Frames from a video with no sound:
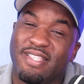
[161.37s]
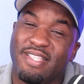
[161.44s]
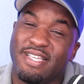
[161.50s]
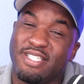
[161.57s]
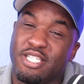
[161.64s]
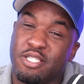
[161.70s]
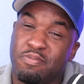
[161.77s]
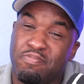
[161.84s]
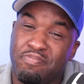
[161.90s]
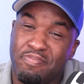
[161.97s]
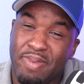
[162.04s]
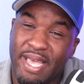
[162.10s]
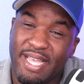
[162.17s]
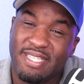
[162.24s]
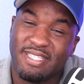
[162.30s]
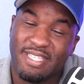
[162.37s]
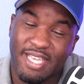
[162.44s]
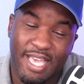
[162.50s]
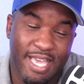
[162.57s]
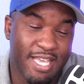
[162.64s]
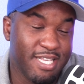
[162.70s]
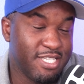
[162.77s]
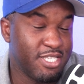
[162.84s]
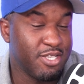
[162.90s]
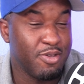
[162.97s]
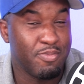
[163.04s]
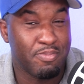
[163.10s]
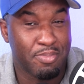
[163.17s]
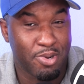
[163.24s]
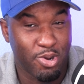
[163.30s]
This is best case,
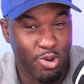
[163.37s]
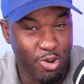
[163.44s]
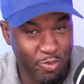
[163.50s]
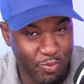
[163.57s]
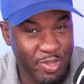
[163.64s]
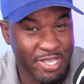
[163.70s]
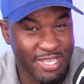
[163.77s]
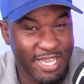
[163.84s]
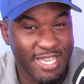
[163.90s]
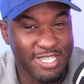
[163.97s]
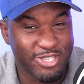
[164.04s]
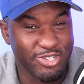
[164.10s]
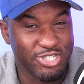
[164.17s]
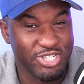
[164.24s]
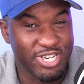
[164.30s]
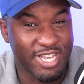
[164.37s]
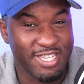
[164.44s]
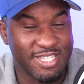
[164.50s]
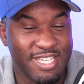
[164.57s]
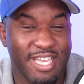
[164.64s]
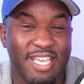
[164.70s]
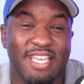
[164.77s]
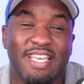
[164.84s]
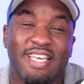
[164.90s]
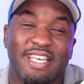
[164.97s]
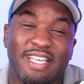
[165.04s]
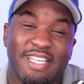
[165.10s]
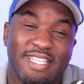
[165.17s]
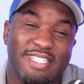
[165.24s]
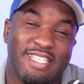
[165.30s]
perfect case, or should I say,
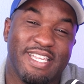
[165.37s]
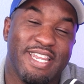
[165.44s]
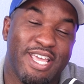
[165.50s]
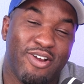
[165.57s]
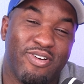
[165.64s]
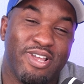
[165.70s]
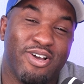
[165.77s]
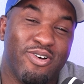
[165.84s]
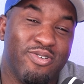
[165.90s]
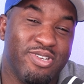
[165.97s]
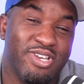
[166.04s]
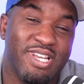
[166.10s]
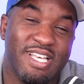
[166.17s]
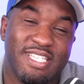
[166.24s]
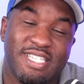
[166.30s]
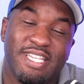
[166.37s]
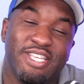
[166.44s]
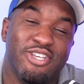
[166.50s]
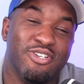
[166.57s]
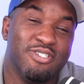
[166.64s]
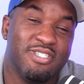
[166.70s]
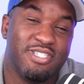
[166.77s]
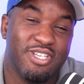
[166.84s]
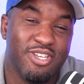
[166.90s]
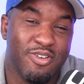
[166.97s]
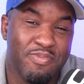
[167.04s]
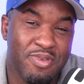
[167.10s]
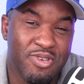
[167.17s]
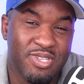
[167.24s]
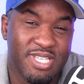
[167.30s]
scenario. You're listening to
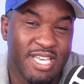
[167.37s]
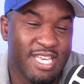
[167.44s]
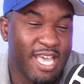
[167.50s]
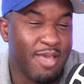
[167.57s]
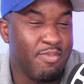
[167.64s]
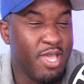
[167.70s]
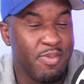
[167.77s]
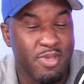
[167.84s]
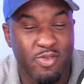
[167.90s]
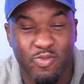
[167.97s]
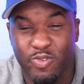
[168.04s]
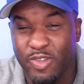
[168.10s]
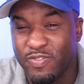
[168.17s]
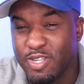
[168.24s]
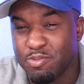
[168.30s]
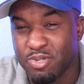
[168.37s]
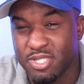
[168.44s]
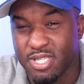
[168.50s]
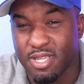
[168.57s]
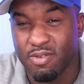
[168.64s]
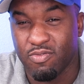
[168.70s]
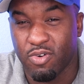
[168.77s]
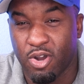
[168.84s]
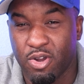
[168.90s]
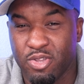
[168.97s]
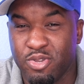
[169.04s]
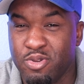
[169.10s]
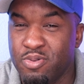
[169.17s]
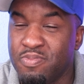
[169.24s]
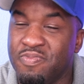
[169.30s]
your music at maybe 50%
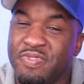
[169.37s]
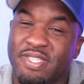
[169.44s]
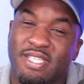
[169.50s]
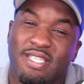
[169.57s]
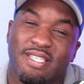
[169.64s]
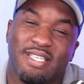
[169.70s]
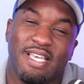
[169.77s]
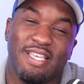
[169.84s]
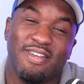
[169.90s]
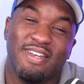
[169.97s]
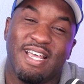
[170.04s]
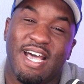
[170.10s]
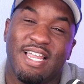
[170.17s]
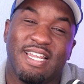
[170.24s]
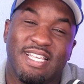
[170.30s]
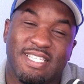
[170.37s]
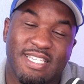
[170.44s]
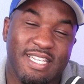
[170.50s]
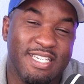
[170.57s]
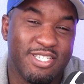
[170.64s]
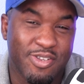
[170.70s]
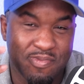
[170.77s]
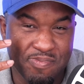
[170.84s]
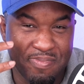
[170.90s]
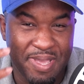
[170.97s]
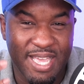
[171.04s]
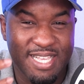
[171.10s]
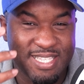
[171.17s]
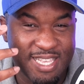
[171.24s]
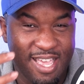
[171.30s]
volume, and you're not listening to
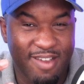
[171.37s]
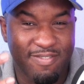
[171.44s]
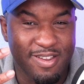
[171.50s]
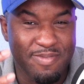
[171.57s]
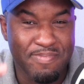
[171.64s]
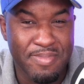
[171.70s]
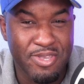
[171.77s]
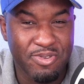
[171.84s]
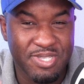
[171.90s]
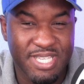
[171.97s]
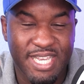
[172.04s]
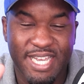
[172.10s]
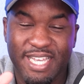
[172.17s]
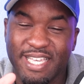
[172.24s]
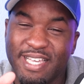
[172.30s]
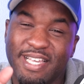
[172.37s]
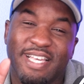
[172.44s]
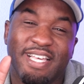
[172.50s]
bass heavy music.